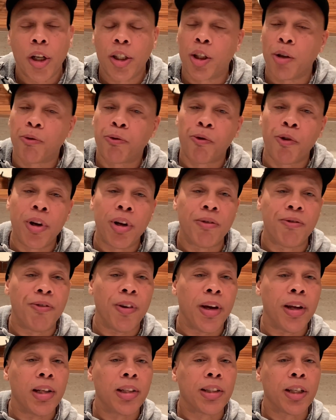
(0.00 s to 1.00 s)
It's a free
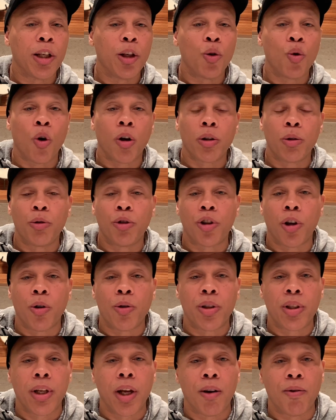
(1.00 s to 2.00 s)
event. It's in Newark, New
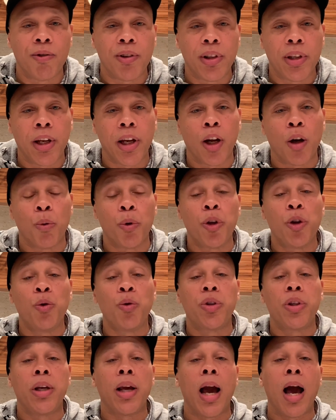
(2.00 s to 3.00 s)
Jersey every year. We
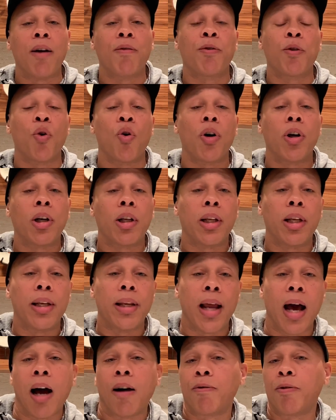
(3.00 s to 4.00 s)
usually have it on
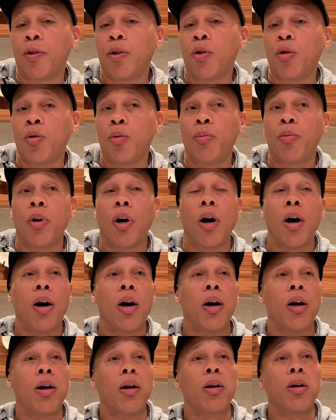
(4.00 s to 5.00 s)
Clinton Avenue.
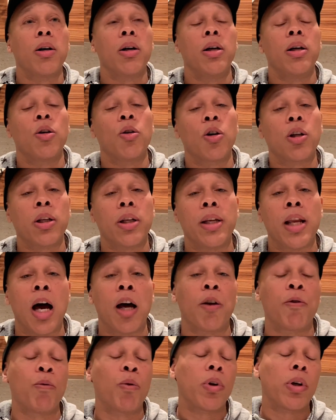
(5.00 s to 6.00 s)

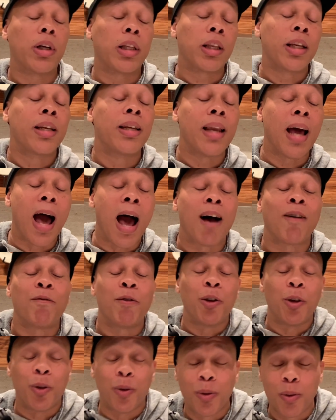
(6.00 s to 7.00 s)
Clinton
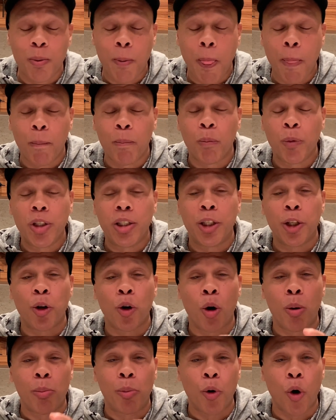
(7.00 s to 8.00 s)
Avenue. We did it
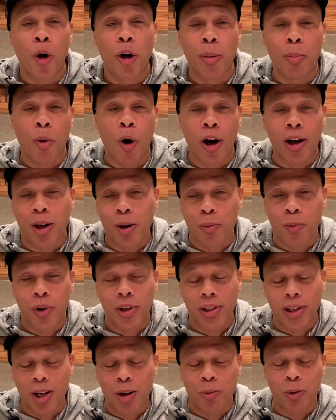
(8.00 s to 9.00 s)
on Broad Market
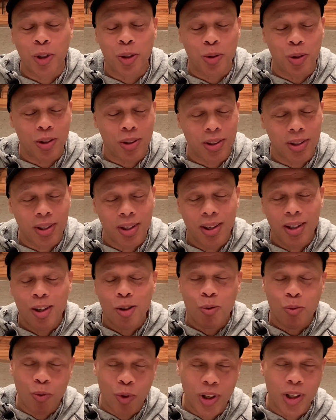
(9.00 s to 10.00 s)
one year, which is
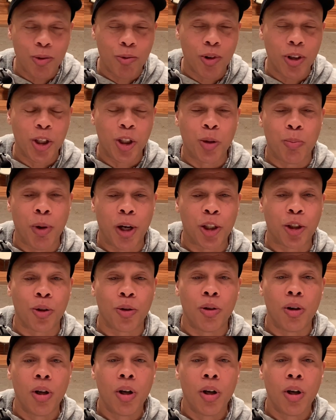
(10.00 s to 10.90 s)
really, really special.